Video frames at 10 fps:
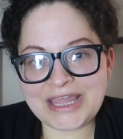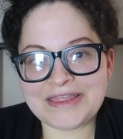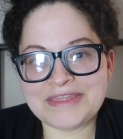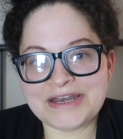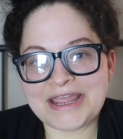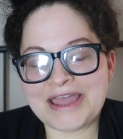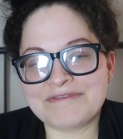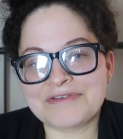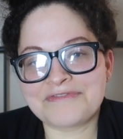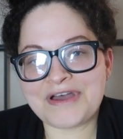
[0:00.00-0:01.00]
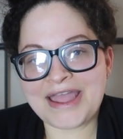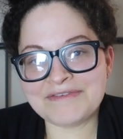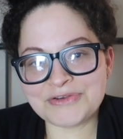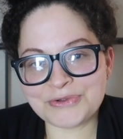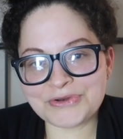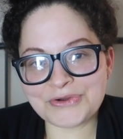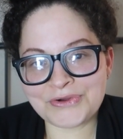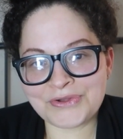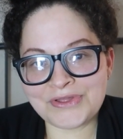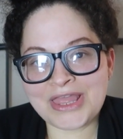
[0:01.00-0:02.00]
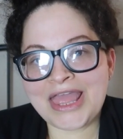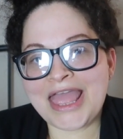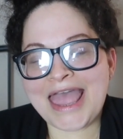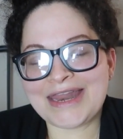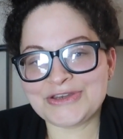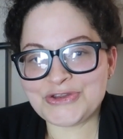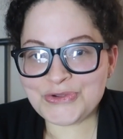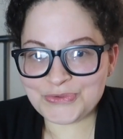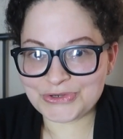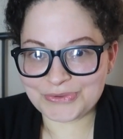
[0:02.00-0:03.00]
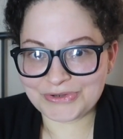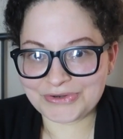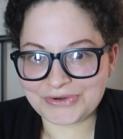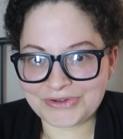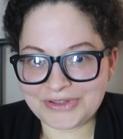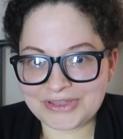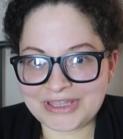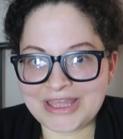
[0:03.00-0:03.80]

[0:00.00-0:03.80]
and then I have a 5-year-old girl and a 2-year-old girl.